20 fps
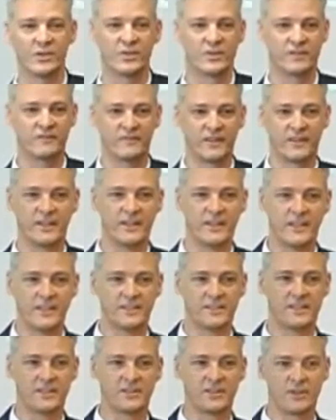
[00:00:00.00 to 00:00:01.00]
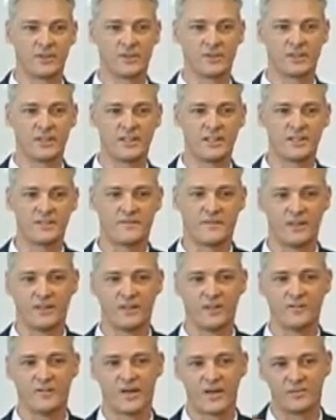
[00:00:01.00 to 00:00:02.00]
you can very easily go and look at these
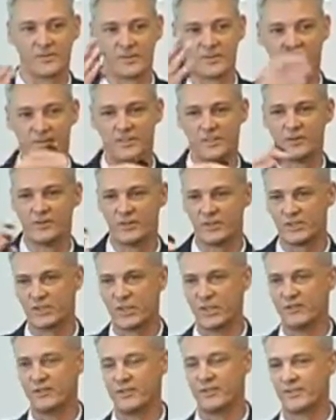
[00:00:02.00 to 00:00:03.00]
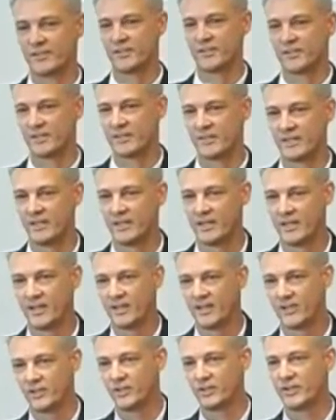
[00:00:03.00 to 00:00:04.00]
value maps and see which areas that
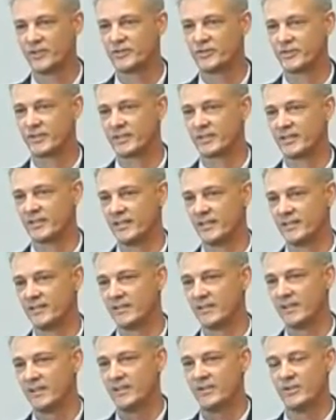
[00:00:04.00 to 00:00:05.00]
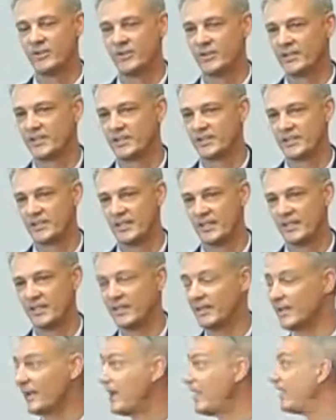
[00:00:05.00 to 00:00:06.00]
you're interested in. You can
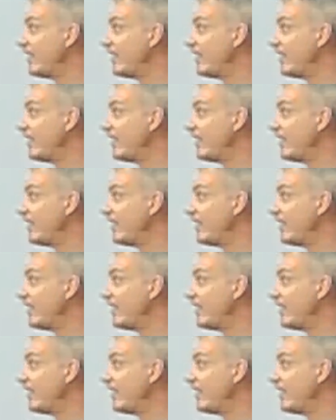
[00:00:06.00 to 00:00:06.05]
see